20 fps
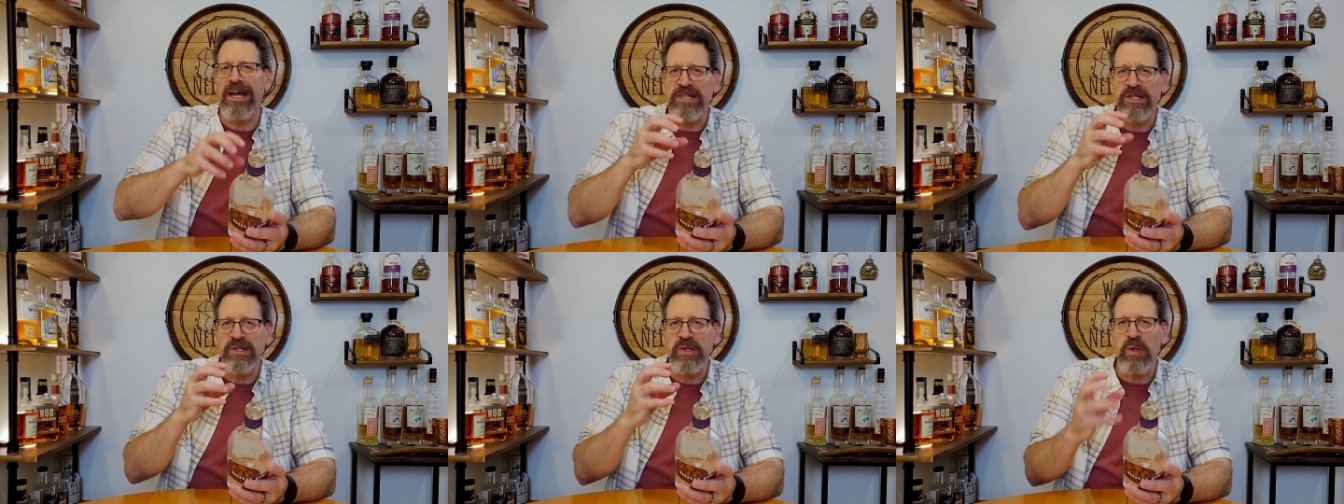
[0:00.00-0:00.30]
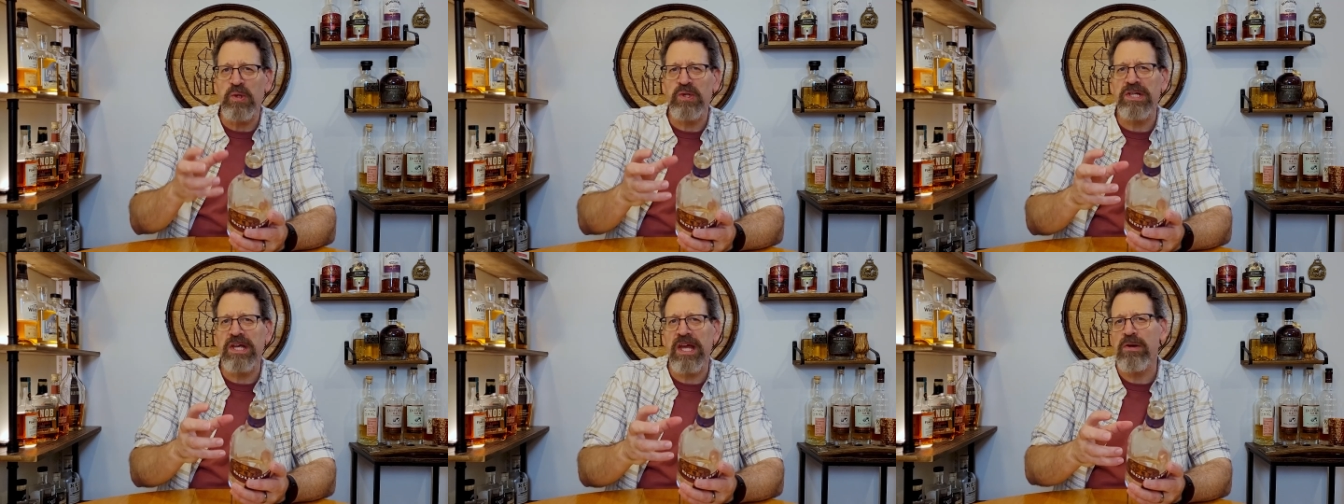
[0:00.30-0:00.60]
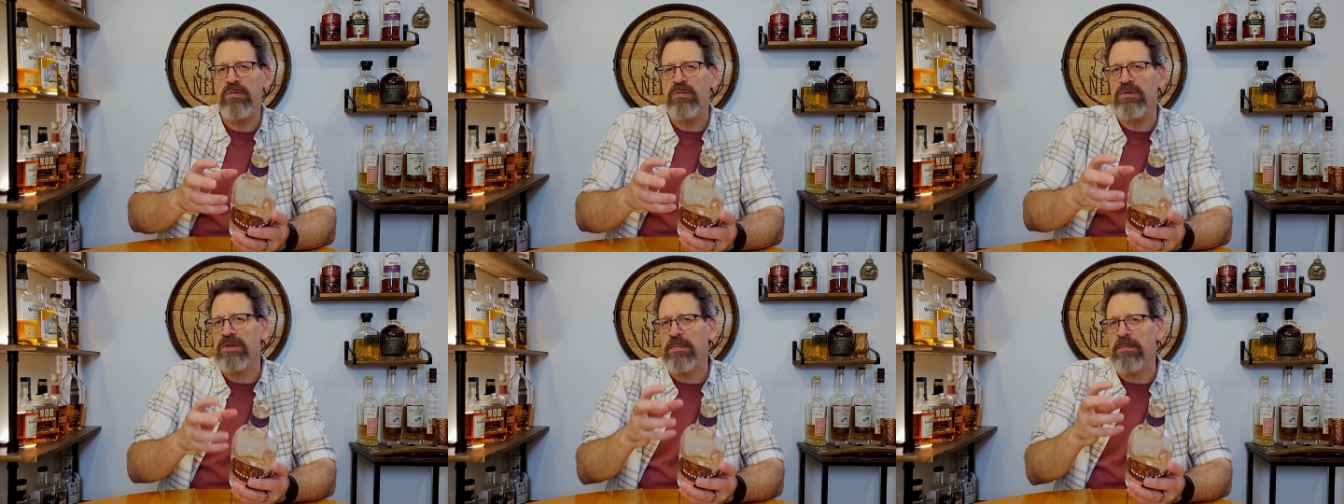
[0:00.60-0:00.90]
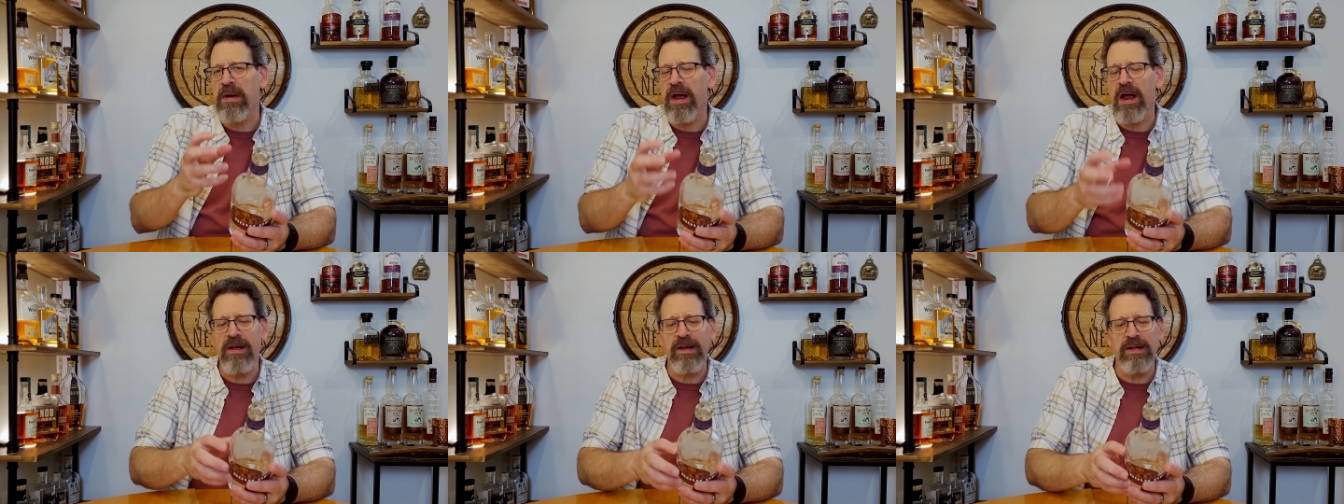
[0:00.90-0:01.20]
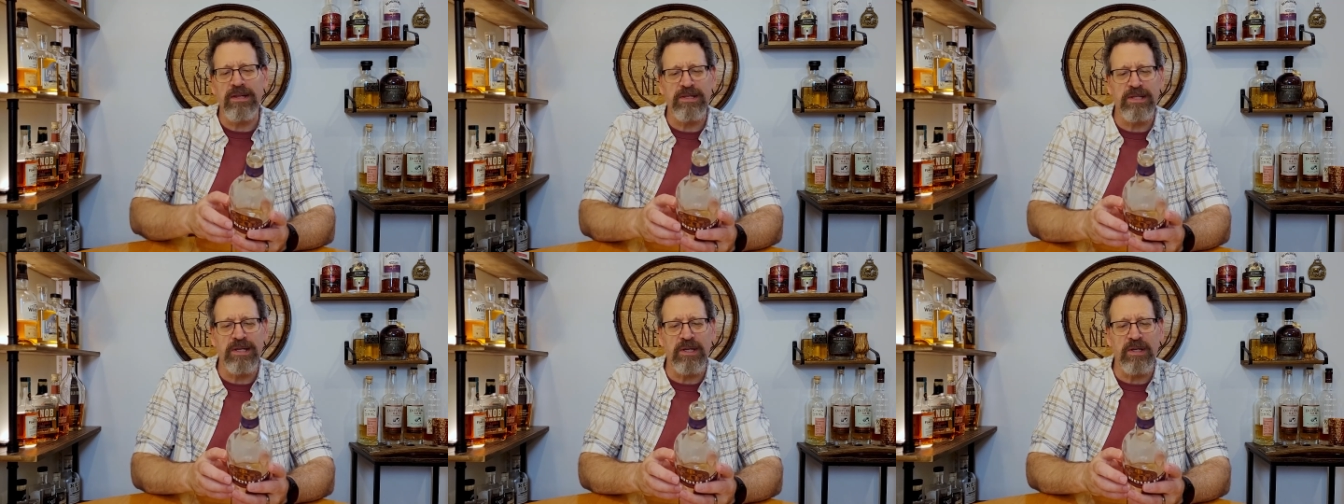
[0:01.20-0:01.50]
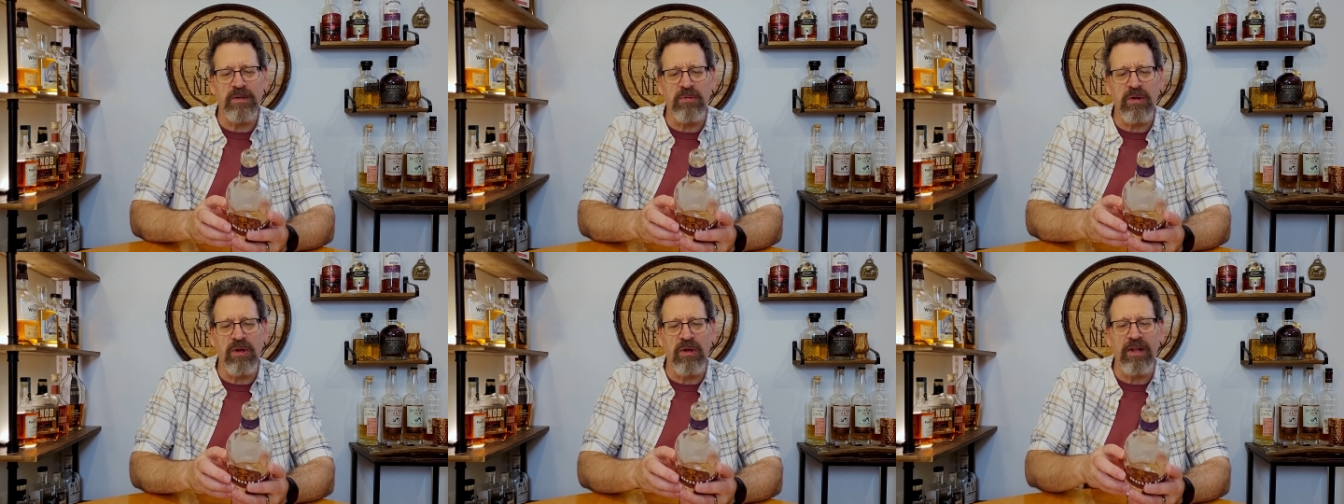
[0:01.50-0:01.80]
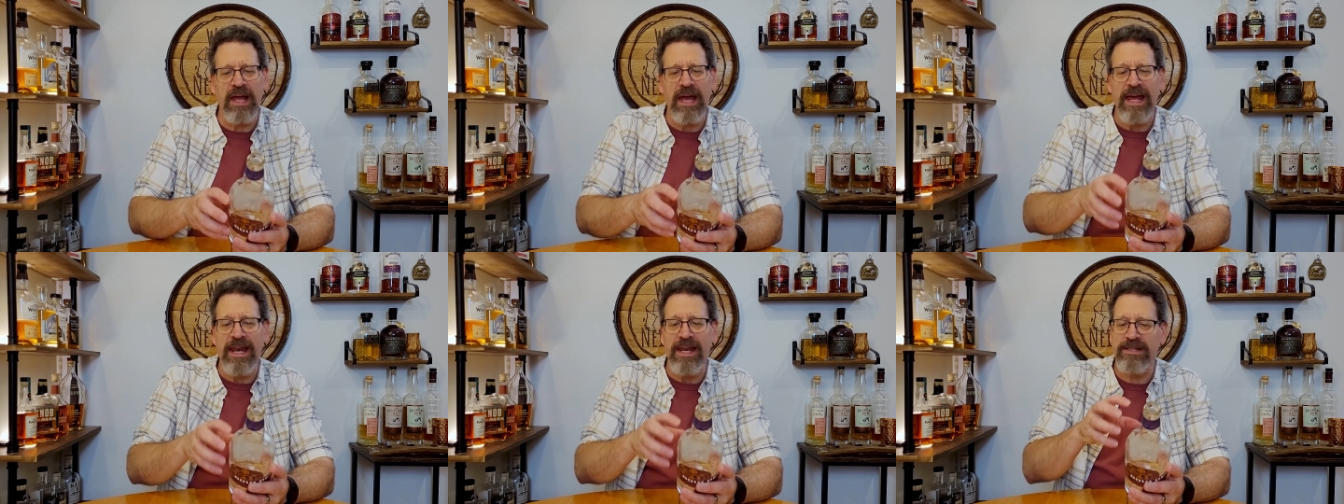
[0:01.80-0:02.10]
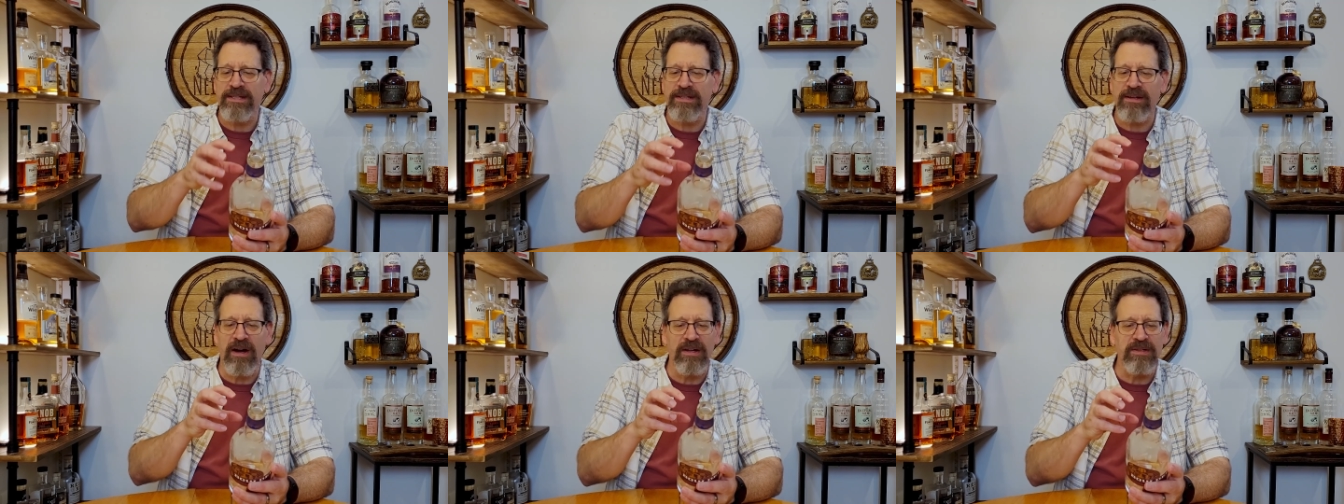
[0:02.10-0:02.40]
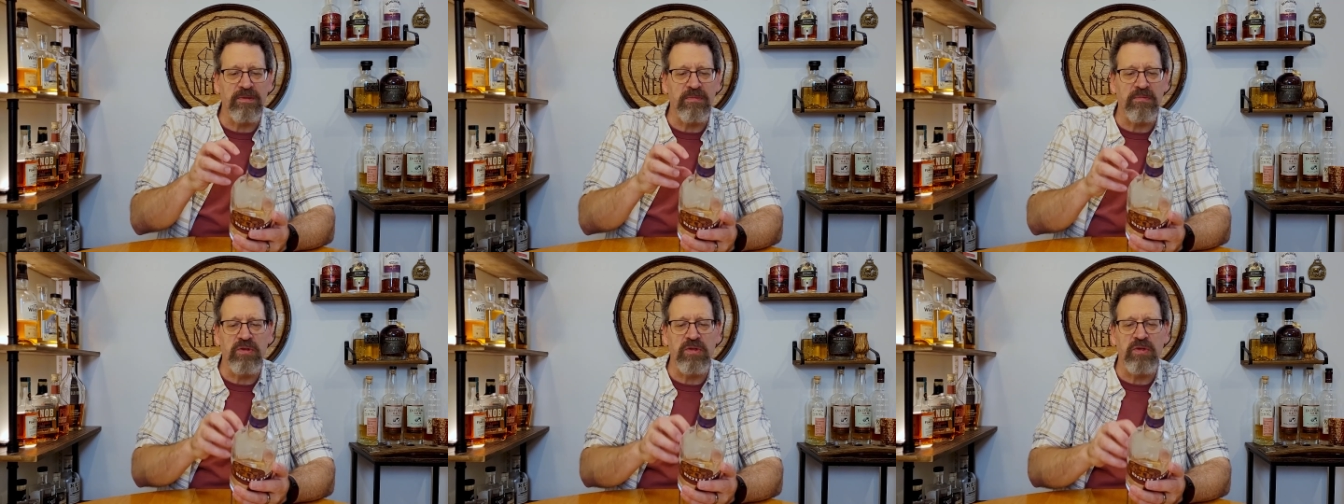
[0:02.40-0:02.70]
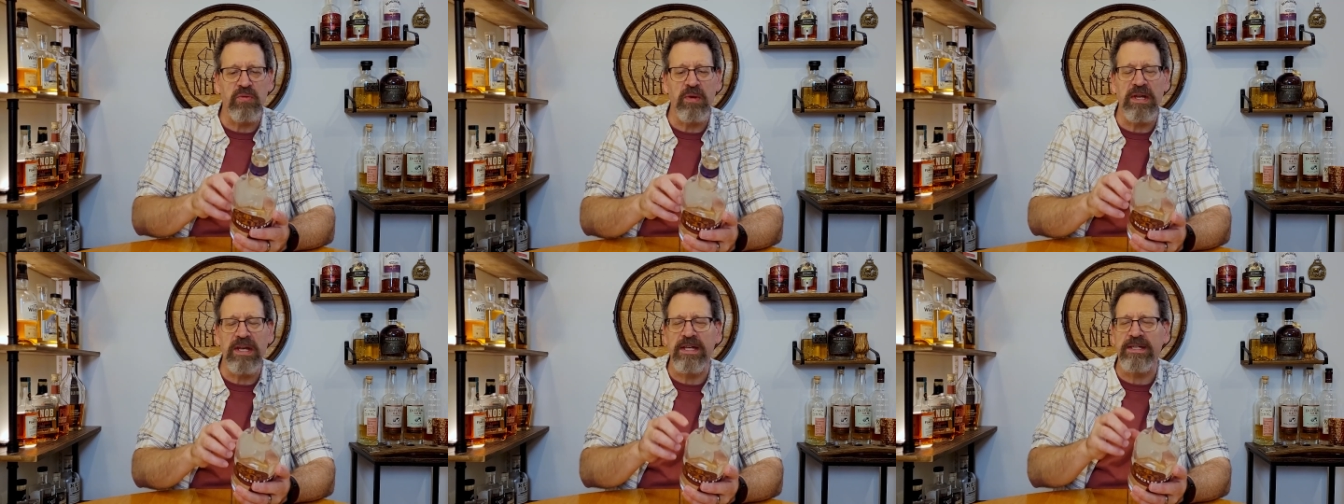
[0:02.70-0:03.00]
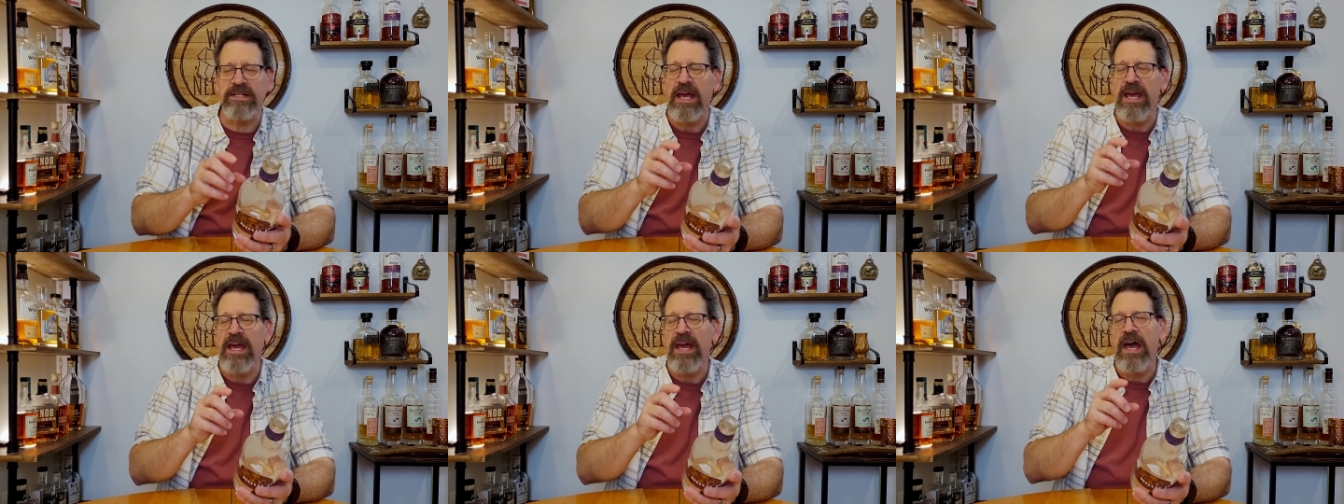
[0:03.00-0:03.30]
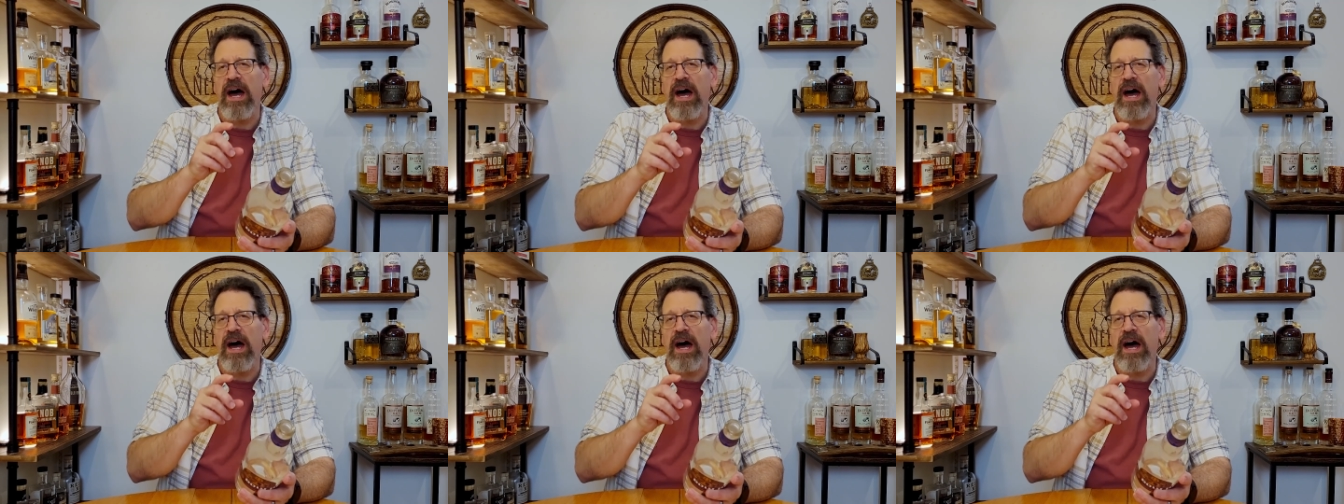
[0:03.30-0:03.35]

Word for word: associate with American single malt. And it's got some sweetness.